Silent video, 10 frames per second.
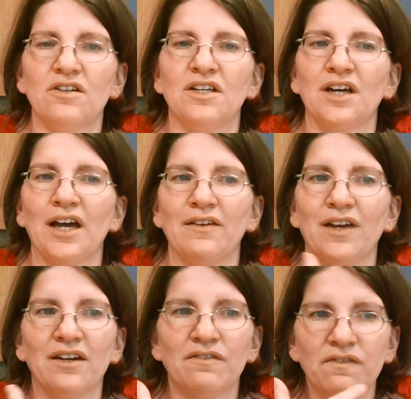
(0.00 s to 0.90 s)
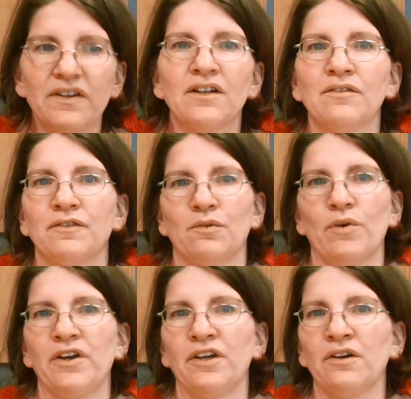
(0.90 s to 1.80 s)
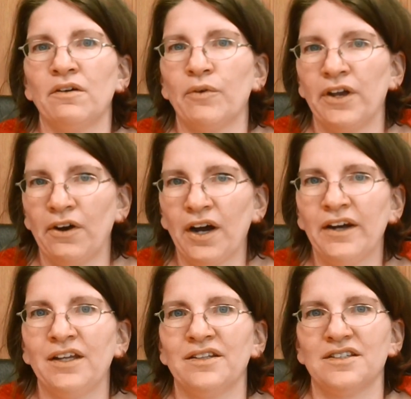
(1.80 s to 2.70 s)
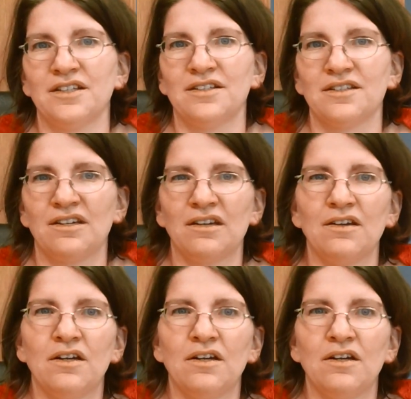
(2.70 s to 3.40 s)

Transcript: you can kind of get a feel for where your audience is and